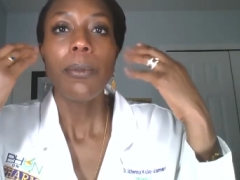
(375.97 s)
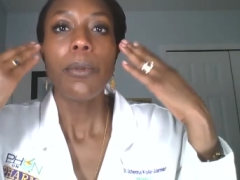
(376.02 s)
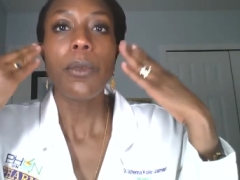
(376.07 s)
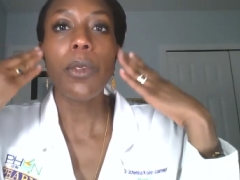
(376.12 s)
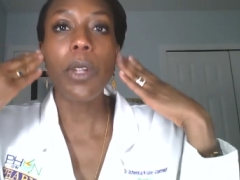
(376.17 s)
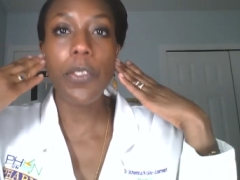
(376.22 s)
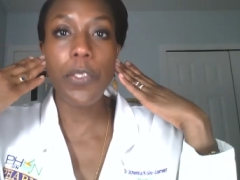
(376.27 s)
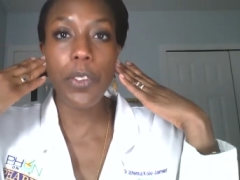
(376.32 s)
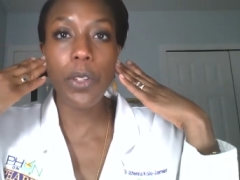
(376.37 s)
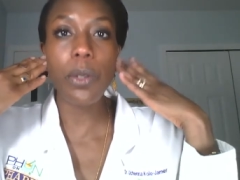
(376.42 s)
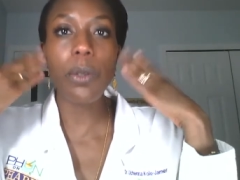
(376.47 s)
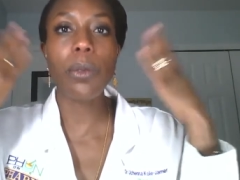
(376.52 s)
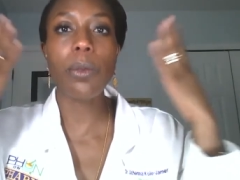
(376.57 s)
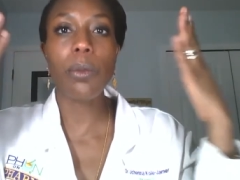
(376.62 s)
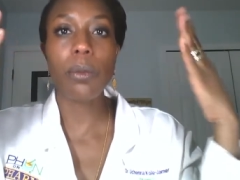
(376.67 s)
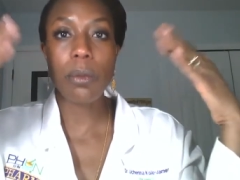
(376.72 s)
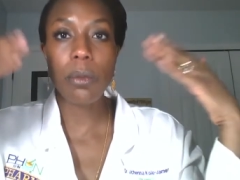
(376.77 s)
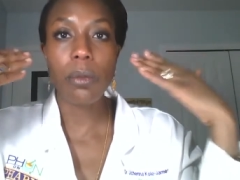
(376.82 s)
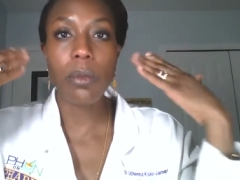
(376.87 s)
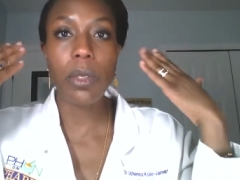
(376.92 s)
if
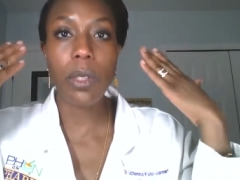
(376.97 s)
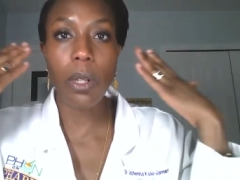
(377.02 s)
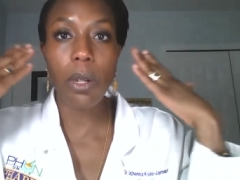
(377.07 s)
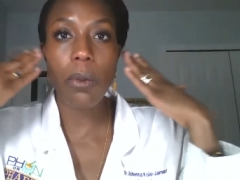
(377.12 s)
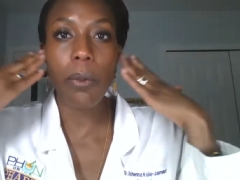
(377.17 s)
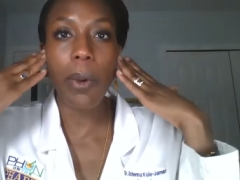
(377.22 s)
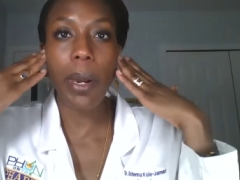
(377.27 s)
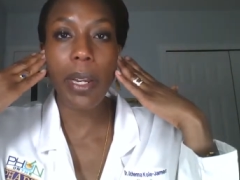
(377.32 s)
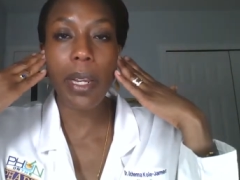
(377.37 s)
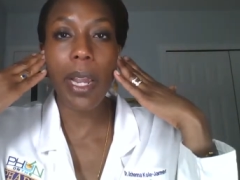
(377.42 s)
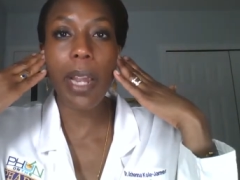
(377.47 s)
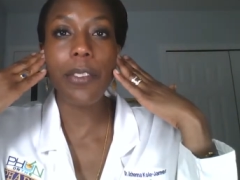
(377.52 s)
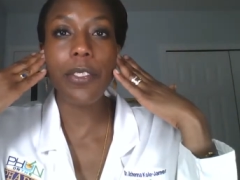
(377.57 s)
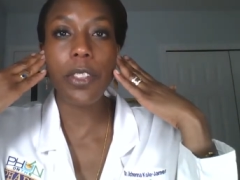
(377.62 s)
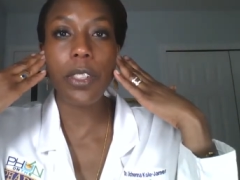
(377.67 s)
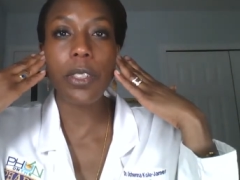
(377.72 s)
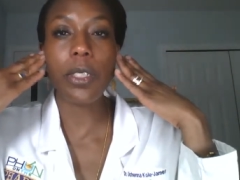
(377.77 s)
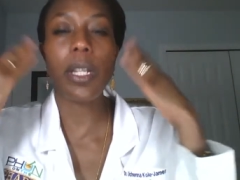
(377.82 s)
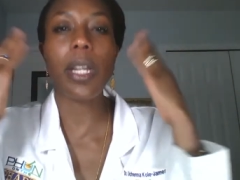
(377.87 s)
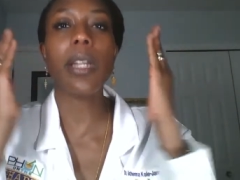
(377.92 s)
you, you know, right after
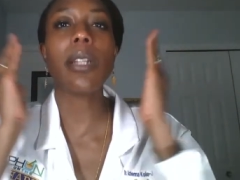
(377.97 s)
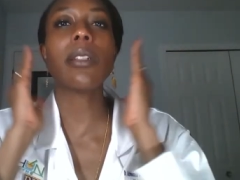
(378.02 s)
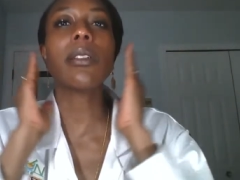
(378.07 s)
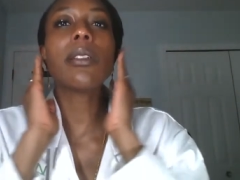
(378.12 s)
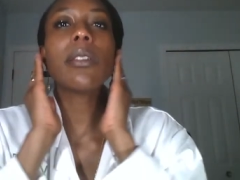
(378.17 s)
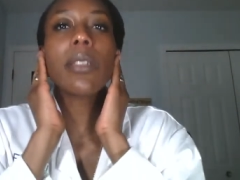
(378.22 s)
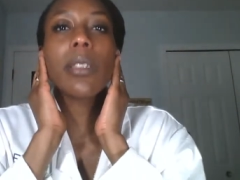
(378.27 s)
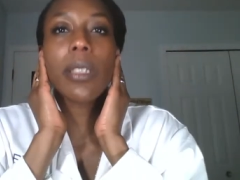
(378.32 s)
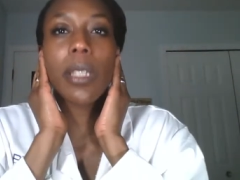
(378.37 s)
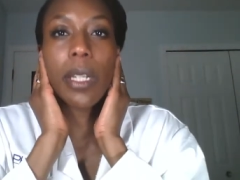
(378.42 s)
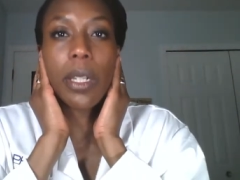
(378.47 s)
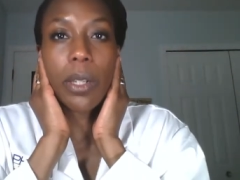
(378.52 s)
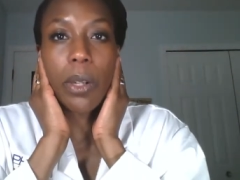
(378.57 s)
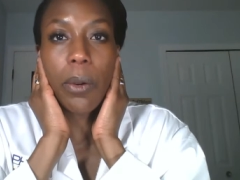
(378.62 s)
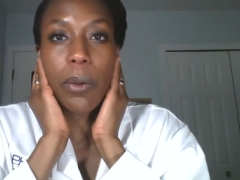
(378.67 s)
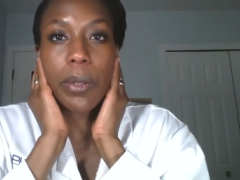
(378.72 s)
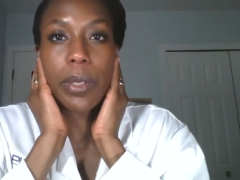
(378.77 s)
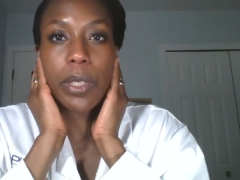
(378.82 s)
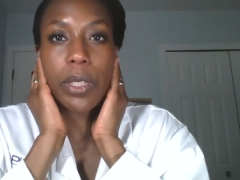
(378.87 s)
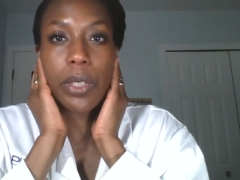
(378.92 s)
you're done, can
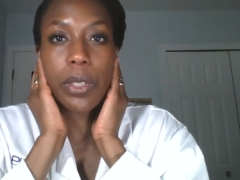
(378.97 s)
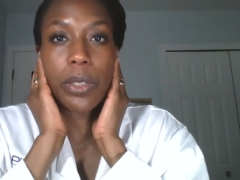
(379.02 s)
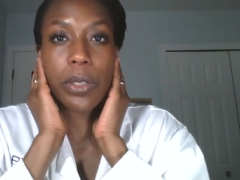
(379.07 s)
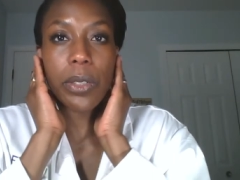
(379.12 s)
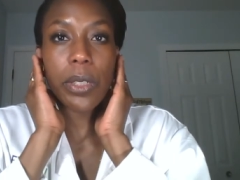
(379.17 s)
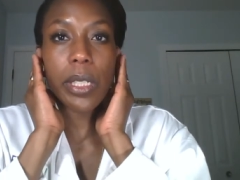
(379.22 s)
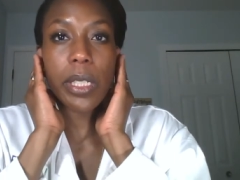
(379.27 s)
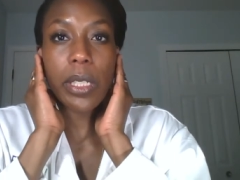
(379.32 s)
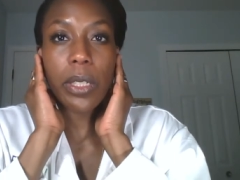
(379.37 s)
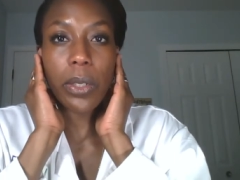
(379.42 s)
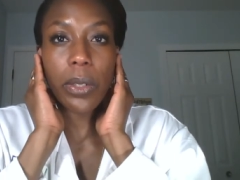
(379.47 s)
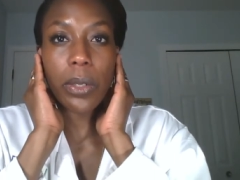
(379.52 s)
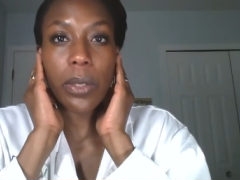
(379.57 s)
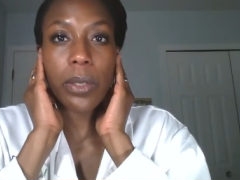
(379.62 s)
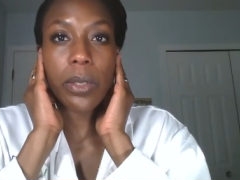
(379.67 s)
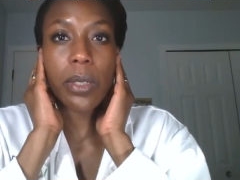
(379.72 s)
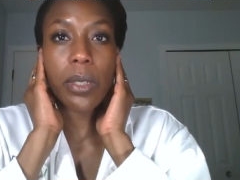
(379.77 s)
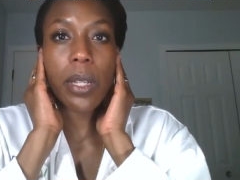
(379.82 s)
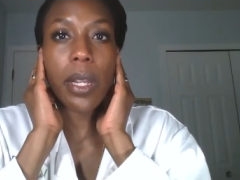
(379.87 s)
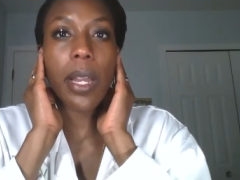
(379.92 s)
go into your
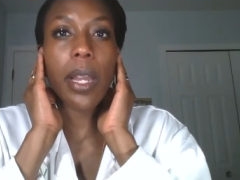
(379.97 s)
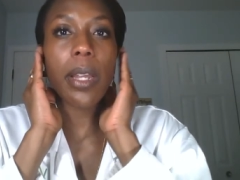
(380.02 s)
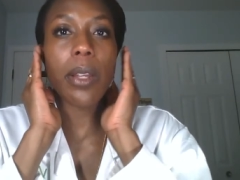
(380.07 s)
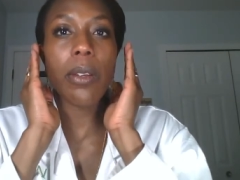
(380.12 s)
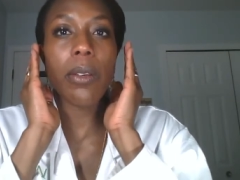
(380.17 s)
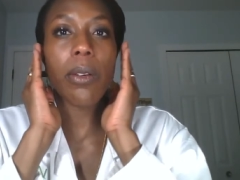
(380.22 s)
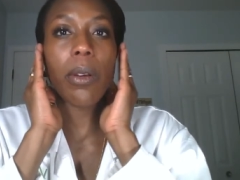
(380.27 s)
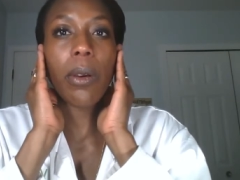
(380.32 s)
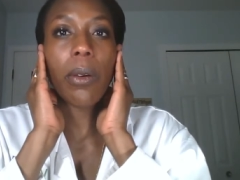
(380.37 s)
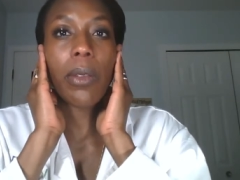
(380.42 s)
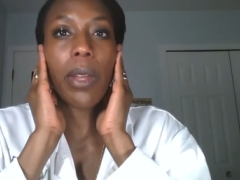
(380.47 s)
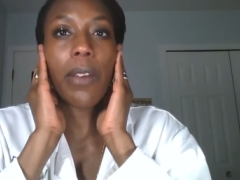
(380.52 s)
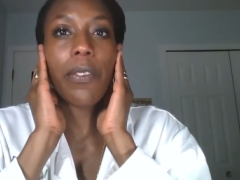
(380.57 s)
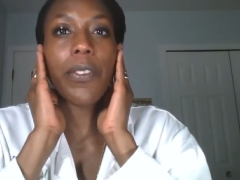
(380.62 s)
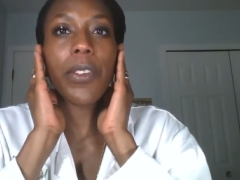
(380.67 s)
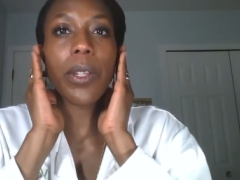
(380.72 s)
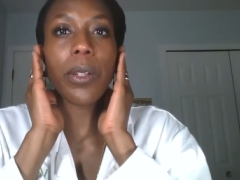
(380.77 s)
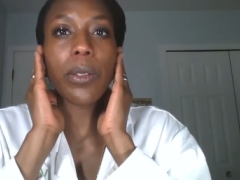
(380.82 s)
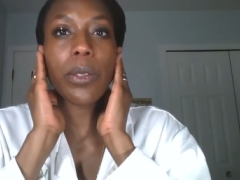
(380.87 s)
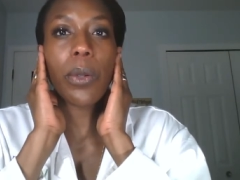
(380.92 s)
ears. And you know, that
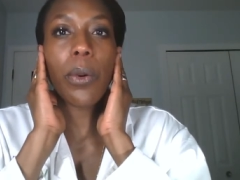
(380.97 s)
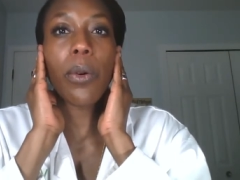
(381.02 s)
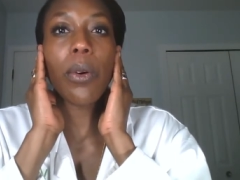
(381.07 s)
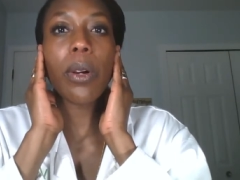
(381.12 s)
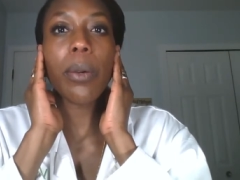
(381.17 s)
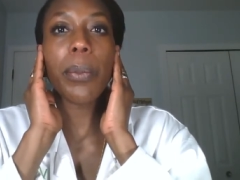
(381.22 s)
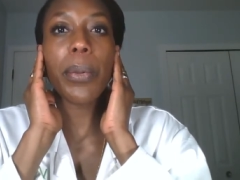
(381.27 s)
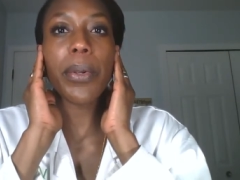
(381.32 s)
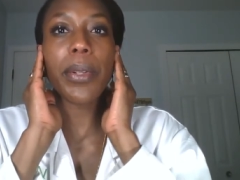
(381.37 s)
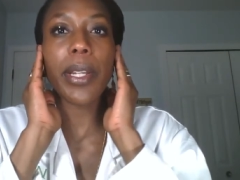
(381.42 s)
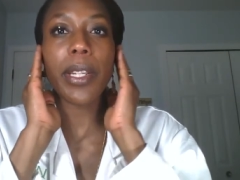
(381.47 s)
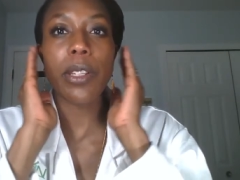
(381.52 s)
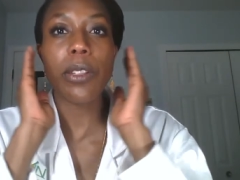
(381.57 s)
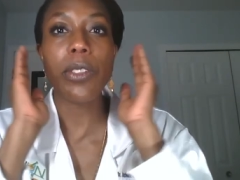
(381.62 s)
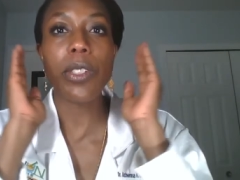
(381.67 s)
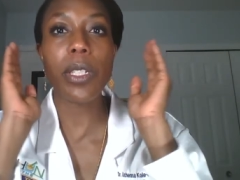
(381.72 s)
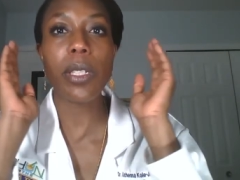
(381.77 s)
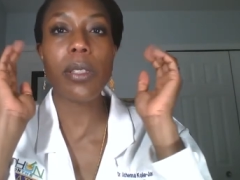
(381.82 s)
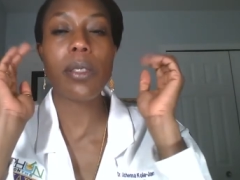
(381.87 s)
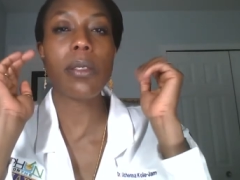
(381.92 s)
feels horrible. Like you
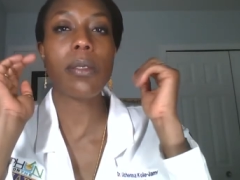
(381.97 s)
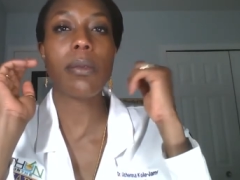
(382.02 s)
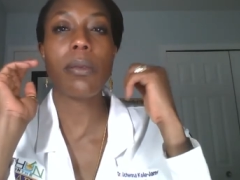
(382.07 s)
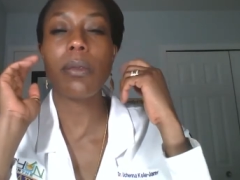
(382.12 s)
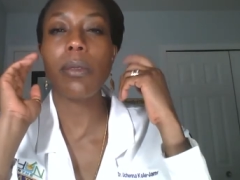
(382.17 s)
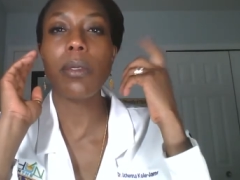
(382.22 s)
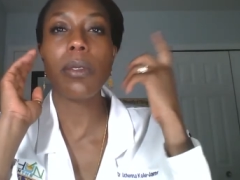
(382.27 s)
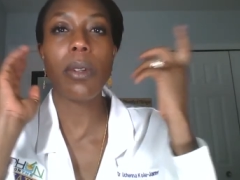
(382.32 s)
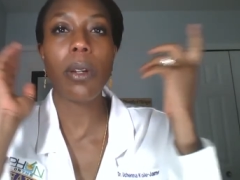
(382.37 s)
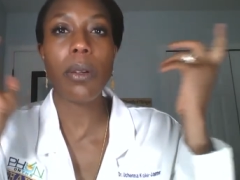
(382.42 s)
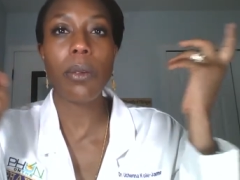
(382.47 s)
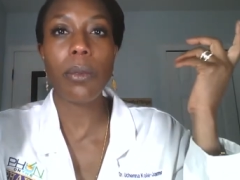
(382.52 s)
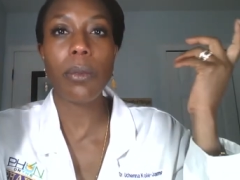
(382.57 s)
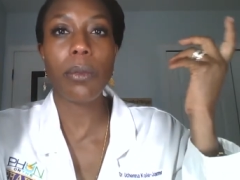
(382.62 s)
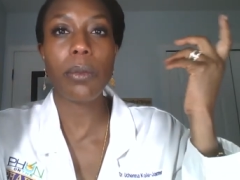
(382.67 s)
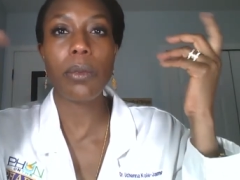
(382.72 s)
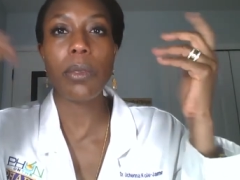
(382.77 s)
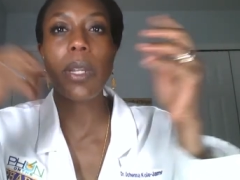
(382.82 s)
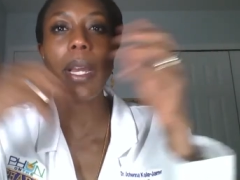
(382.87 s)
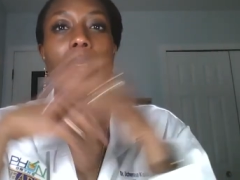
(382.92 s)
just, you know,
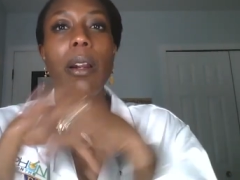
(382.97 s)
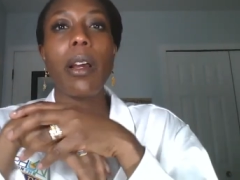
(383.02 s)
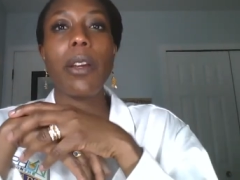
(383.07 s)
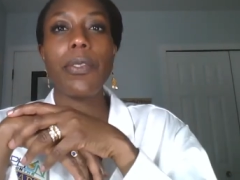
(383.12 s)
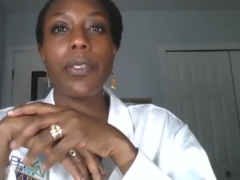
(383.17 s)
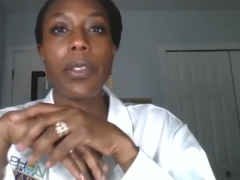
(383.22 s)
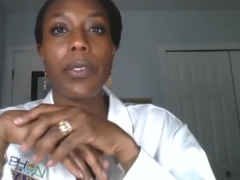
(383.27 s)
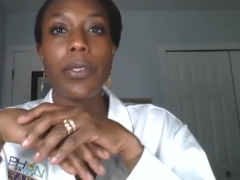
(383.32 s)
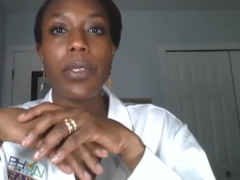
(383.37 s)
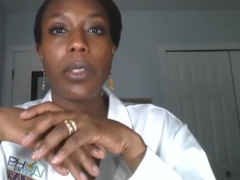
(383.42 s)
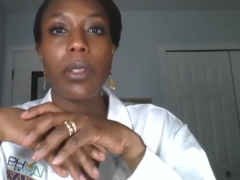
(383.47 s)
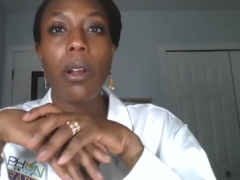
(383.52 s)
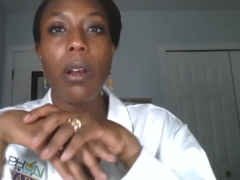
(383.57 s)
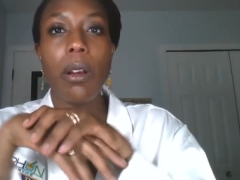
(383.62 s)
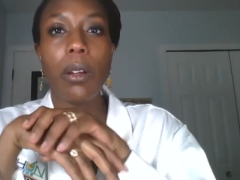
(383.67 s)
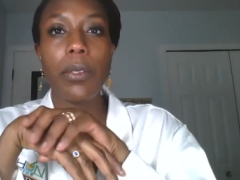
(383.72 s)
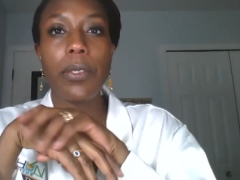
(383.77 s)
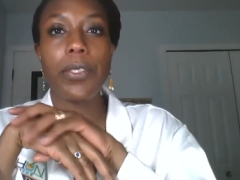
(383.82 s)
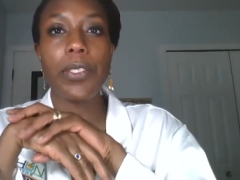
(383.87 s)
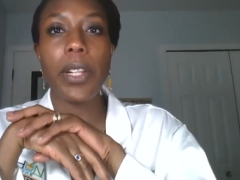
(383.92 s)
got off of a
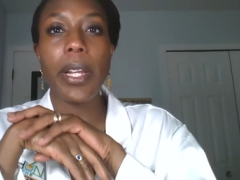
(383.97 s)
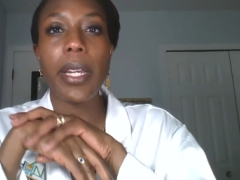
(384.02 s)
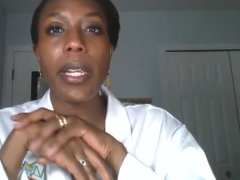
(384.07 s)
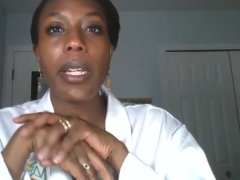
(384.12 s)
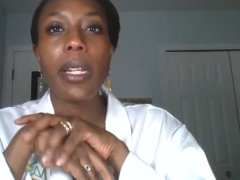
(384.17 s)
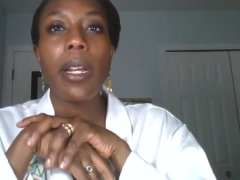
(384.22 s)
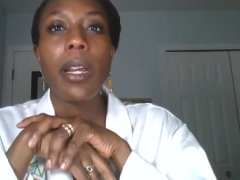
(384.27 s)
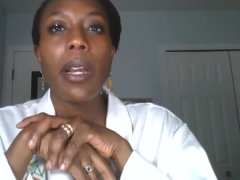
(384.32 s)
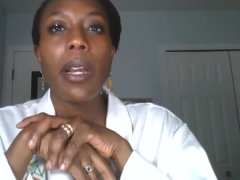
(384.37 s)
long flight.